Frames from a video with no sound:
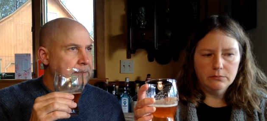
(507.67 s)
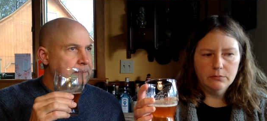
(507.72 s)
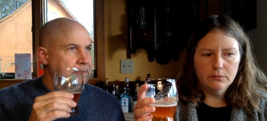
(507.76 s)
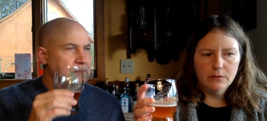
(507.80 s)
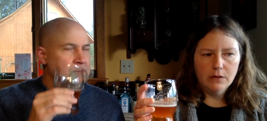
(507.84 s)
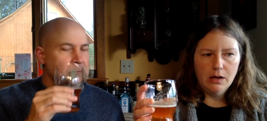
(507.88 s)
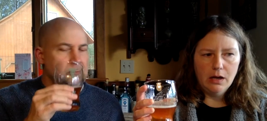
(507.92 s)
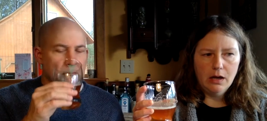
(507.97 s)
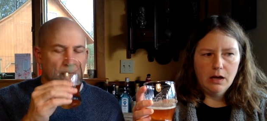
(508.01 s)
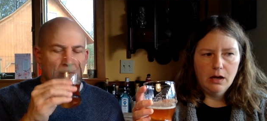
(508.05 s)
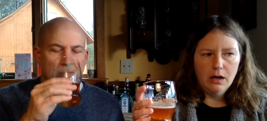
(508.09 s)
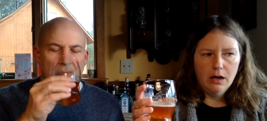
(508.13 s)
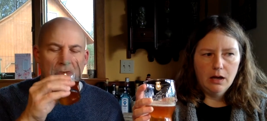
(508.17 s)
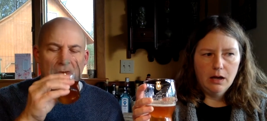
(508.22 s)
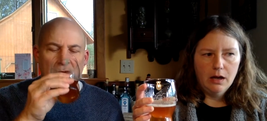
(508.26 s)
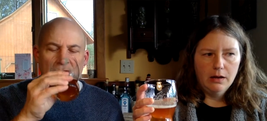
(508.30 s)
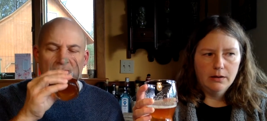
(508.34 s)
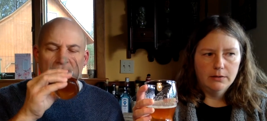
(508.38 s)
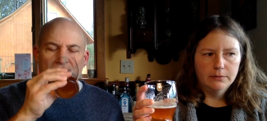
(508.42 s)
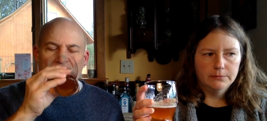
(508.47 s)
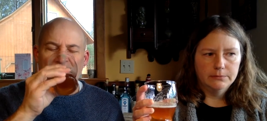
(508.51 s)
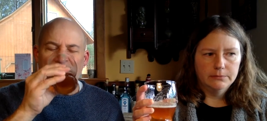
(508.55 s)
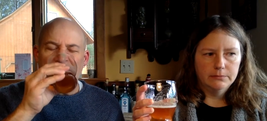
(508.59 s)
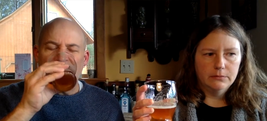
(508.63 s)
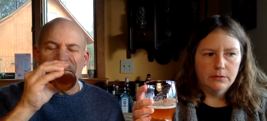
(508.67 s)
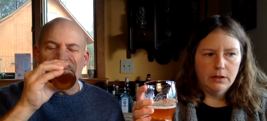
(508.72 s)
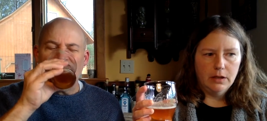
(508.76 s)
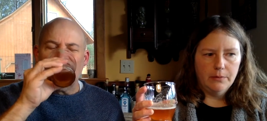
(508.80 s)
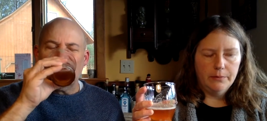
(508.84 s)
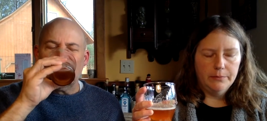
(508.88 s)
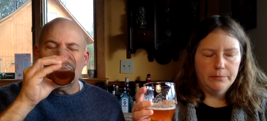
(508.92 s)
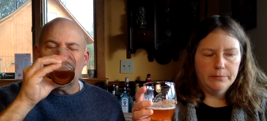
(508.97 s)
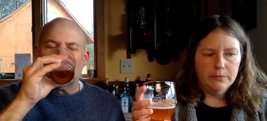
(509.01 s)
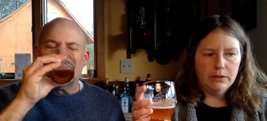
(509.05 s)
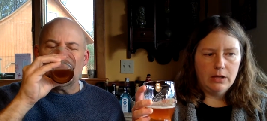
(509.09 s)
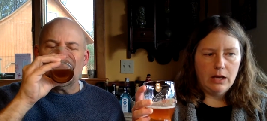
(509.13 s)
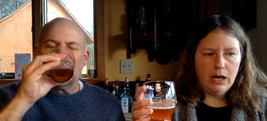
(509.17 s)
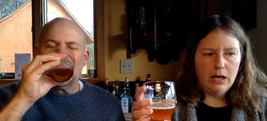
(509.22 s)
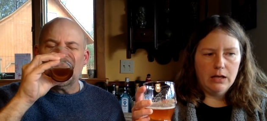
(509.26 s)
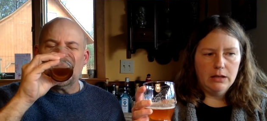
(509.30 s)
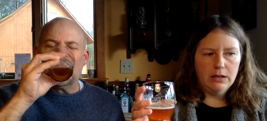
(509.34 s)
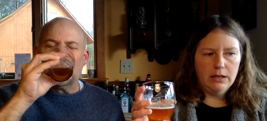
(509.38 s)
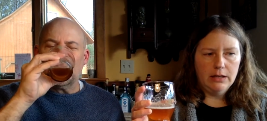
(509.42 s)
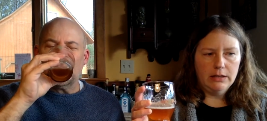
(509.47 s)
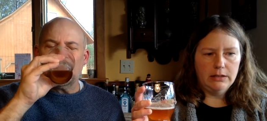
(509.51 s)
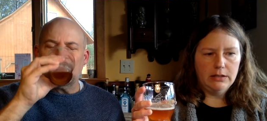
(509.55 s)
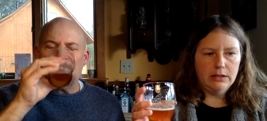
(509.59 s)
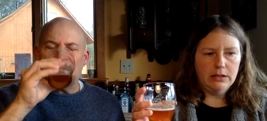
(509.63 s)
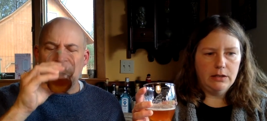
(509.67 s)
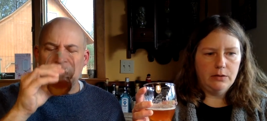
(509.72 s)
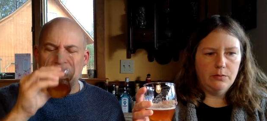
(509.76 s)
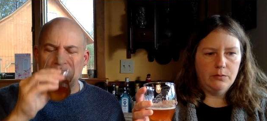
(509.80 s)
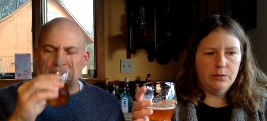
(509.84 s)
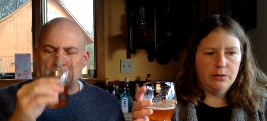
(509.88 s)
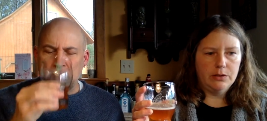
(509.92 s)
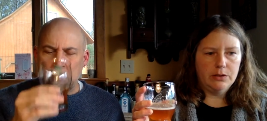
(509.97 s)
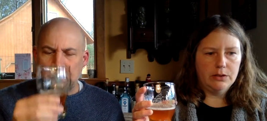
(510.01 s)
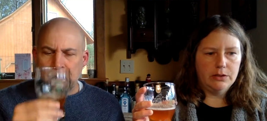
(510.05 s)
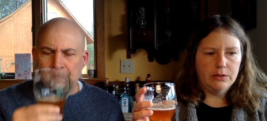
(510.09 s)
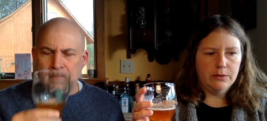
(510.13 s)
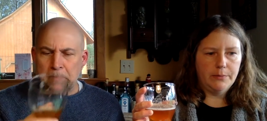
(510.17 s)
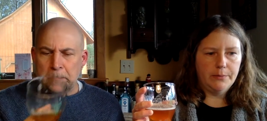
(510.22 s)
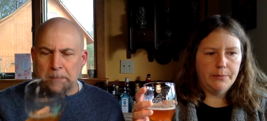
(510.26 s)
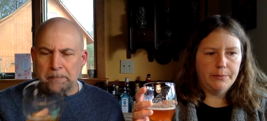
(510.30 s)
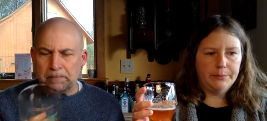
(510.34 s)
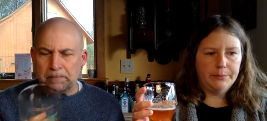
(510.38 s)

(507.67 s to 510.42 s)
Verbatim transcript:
Speaker 1: Hmm. Yep. I liked it. It was,